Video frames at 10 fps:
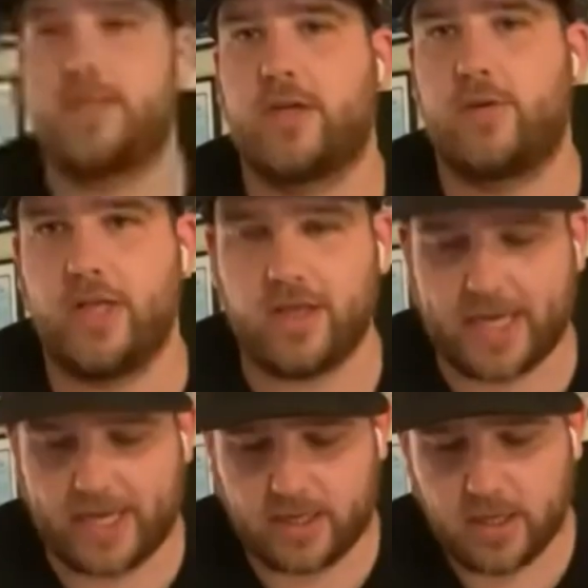a good way to look
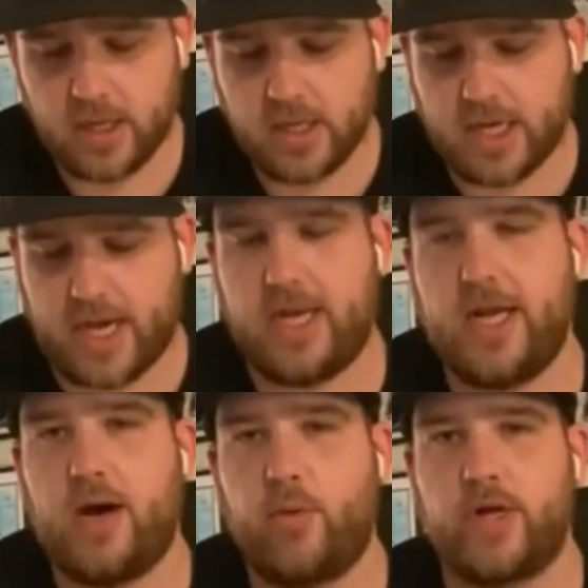at it. And
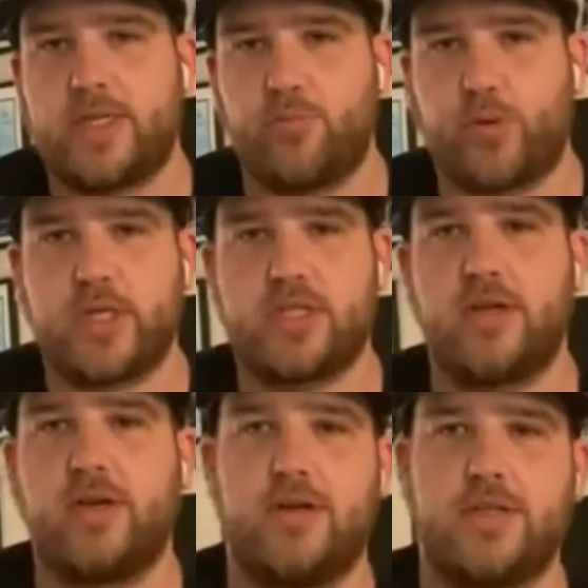what are some personal
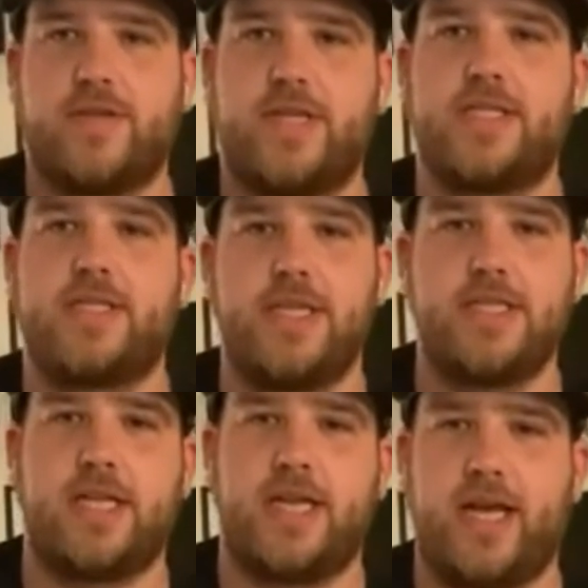goals for this
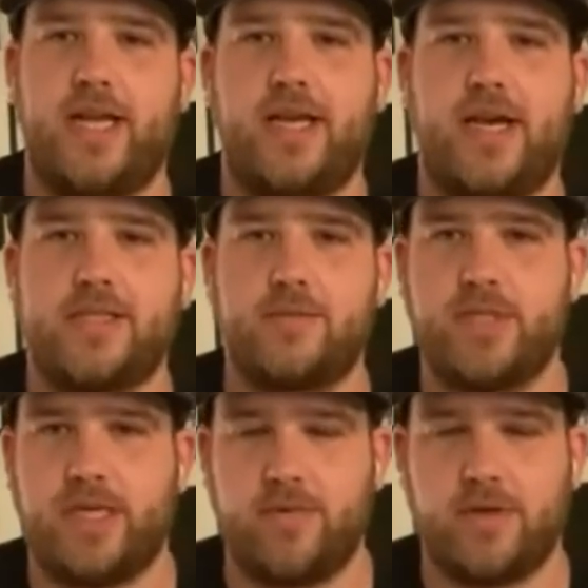season and some
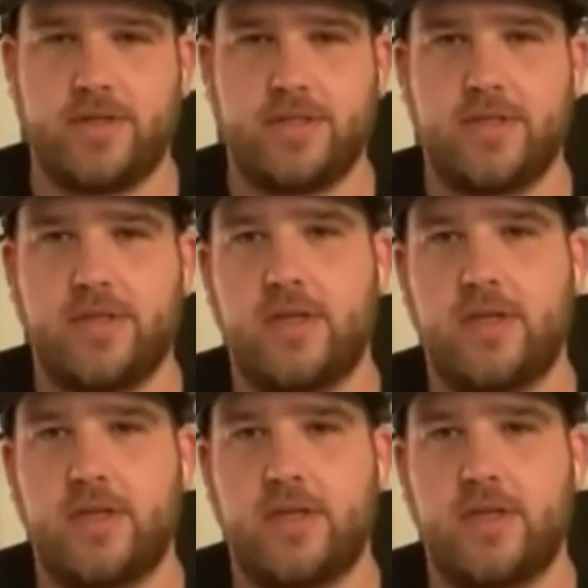team goals?